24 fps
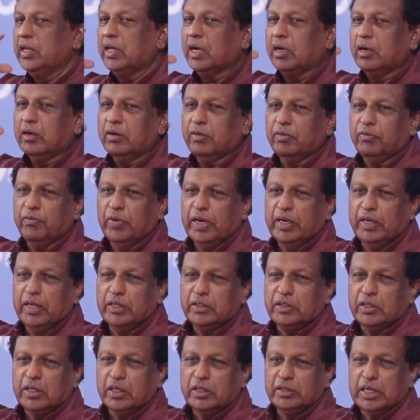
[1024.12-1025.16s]
the, when
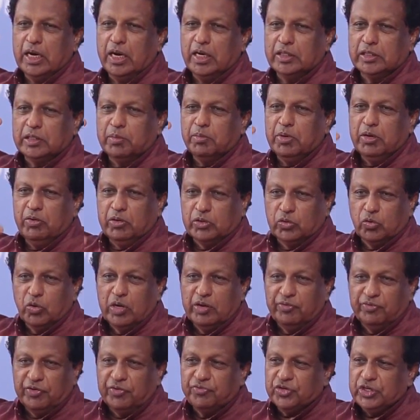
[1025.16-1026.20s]
the General Assembly was only
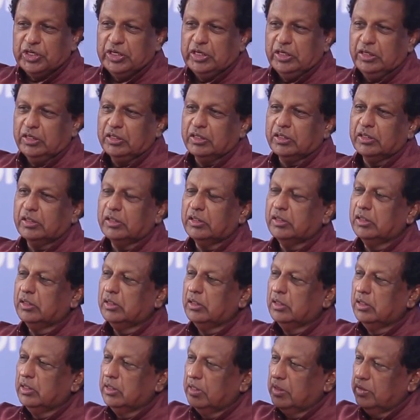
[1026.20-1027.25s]
50,
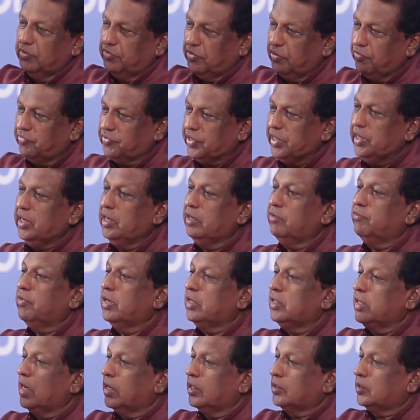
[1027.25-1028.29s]
15 when
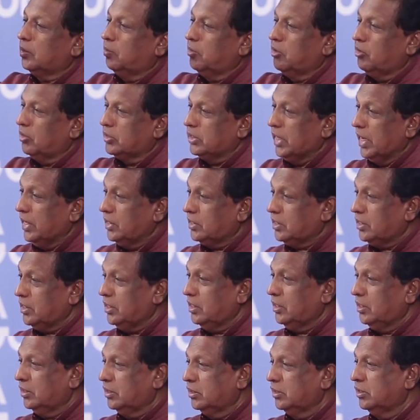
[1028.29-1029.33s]
General Assembly was 80,
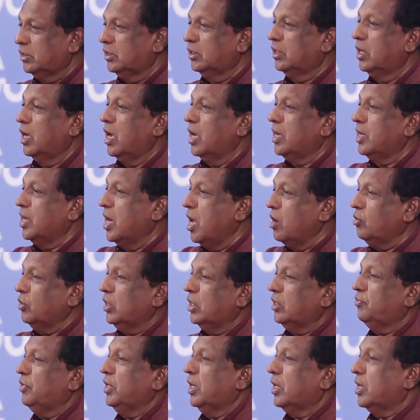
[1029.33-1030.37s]
and now
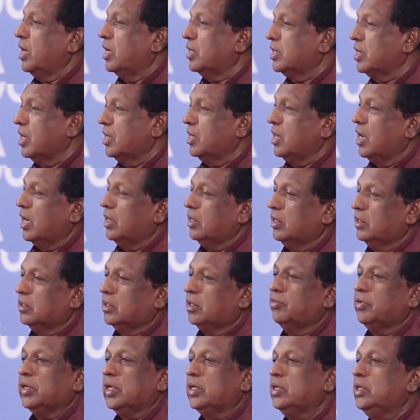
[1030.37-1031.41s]
that we are 193,
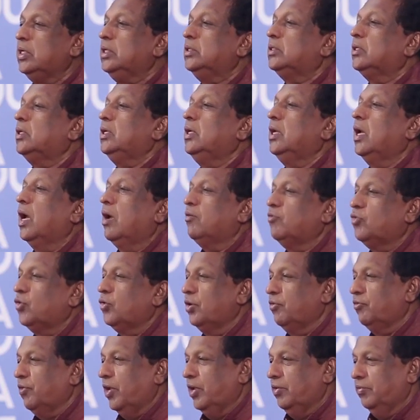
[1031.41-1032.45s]
we can easily have
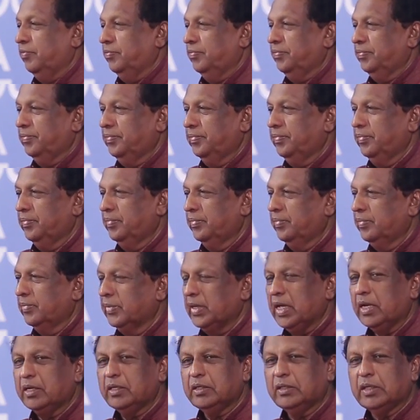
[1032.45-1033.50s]
25.
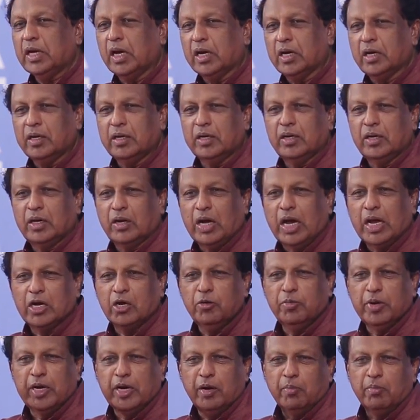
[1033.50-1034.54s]
That is our
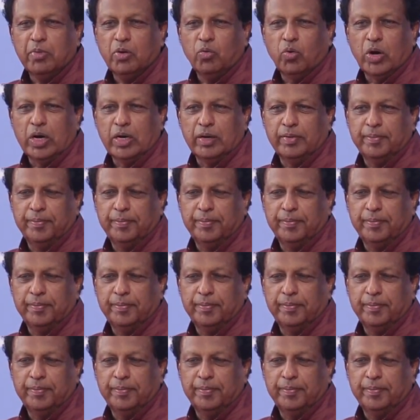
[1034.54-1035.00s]
argument number one.